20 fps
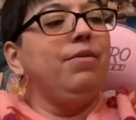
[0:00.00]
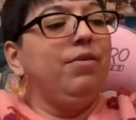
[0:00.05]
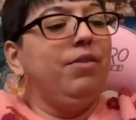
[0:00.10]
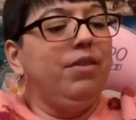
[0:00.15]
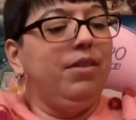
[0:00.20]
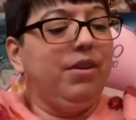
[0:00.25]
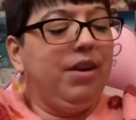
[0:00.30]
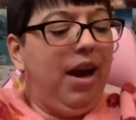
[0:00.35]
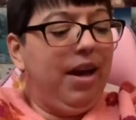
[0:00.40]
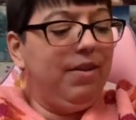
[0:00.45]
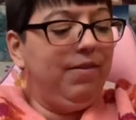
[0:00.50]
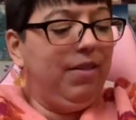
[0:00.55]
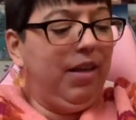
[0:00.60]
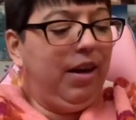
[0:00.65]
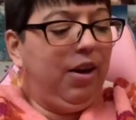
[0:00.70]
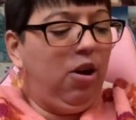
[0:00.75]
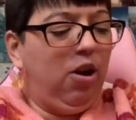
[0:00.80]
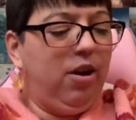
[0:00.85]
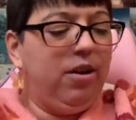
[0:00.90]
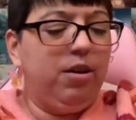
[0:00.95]
Kind of
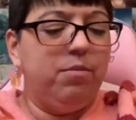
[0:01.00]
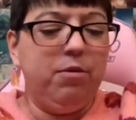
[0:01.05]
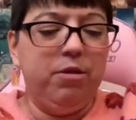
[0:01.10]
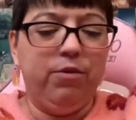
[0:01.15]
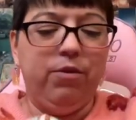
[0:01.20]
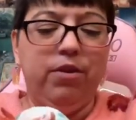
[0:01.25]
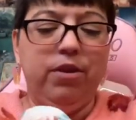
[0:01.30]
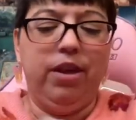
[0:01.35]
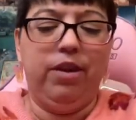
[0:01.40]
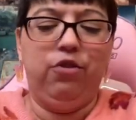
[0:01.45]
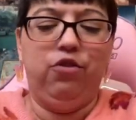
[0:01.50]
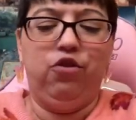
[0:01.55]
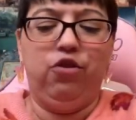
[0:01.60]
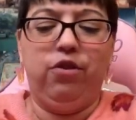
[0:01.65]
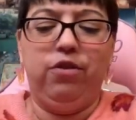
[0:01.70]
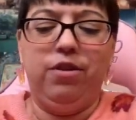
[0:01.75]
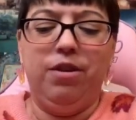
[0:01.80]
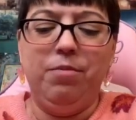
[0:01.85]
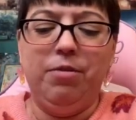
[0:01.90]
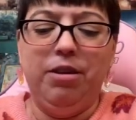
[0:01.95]
like, it almost feels like
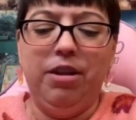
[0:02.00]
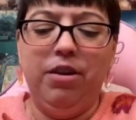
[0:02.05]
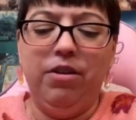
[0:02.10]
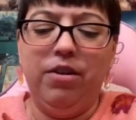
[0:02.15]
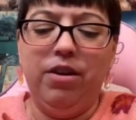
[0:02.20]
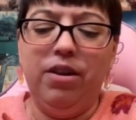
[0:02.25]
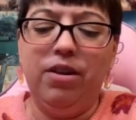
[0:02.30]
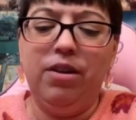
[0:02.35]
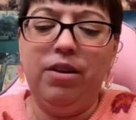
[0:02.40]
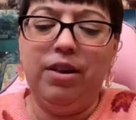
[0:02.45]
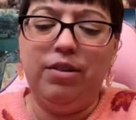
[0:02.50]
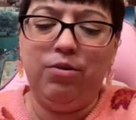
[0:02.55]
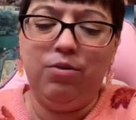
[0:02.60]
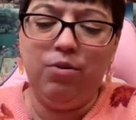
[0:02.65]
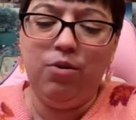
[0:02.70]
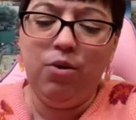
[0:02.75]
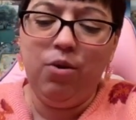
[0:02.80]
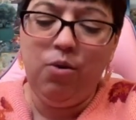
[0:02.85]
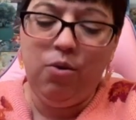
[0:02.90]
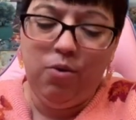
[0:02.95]
jersey material. It's
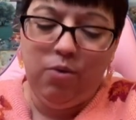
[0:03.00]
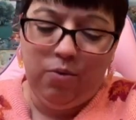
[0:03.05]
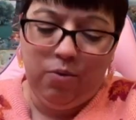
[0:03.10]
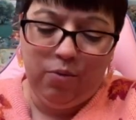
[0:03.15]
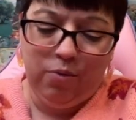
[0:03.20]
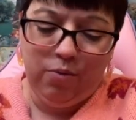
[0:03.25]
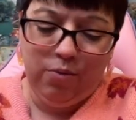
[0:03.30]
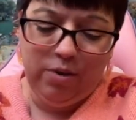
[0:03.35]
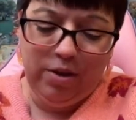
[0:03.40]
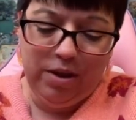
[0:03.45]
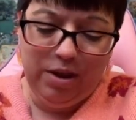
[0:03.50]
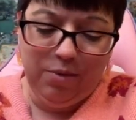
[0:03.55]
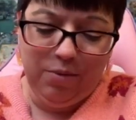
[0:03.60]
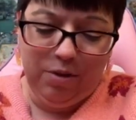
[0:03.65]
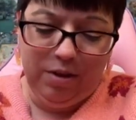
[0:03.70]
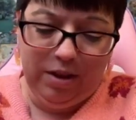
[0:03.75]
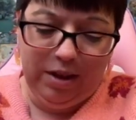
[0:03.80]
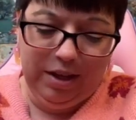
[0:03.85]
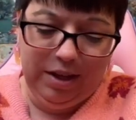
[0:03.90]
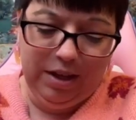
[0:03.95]
really,
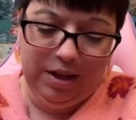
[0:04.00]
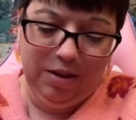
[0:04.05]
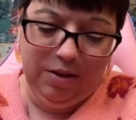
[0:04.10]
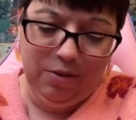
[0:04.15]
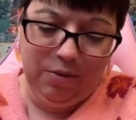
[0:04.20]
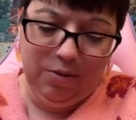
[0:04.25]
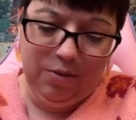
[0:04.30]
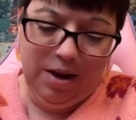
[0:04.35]
really cute.